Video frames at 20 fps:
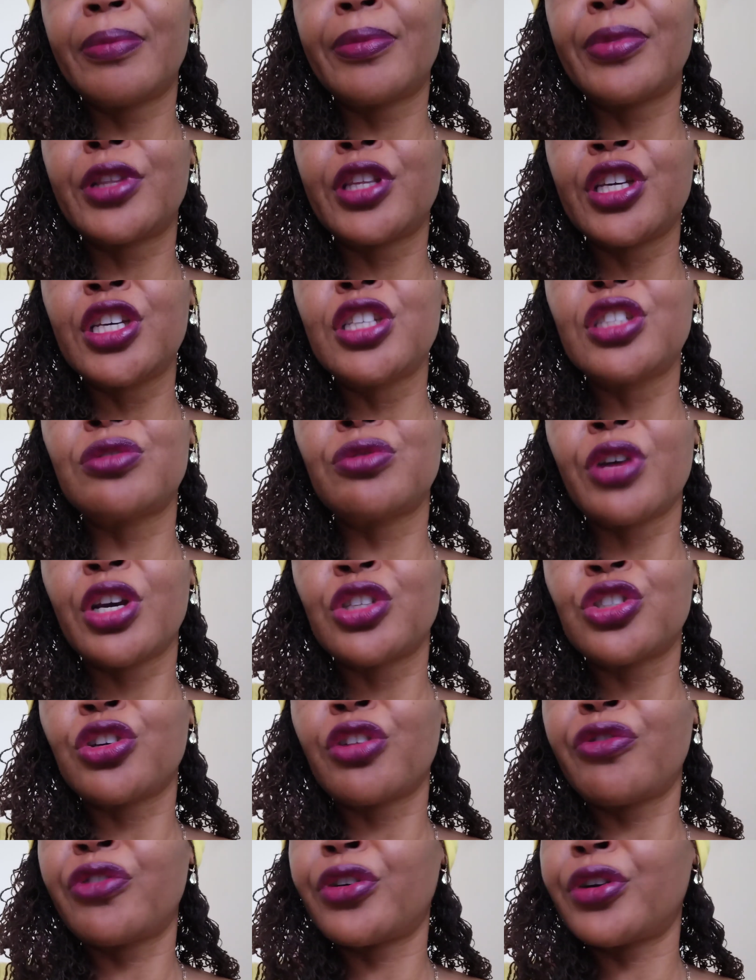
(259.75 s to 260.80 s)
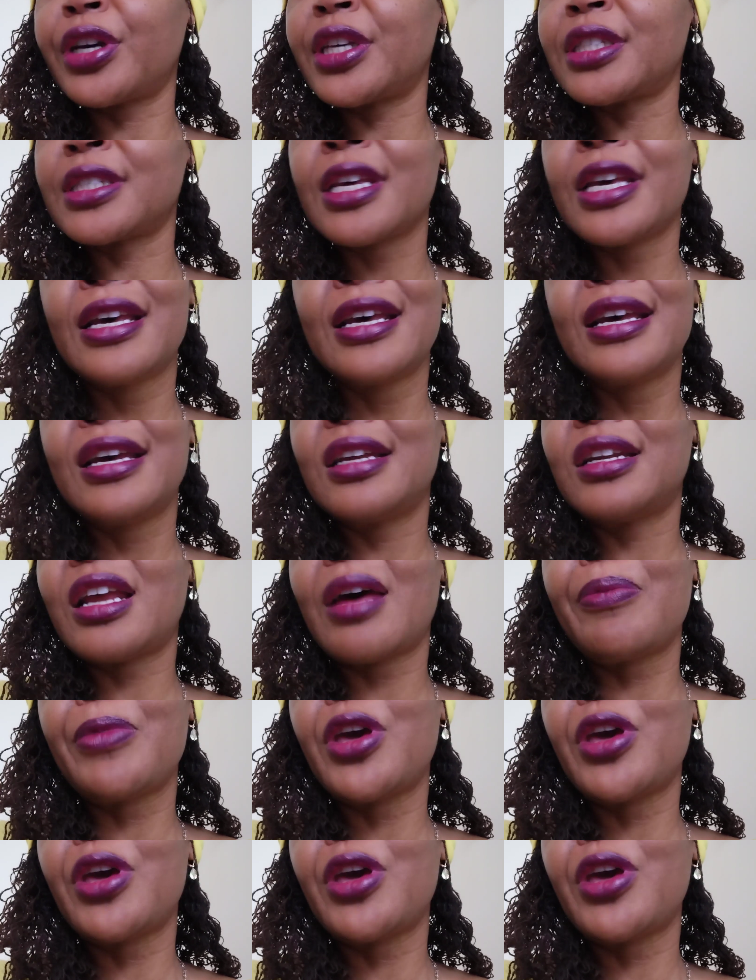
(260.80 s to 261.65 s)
Please raise your voice. That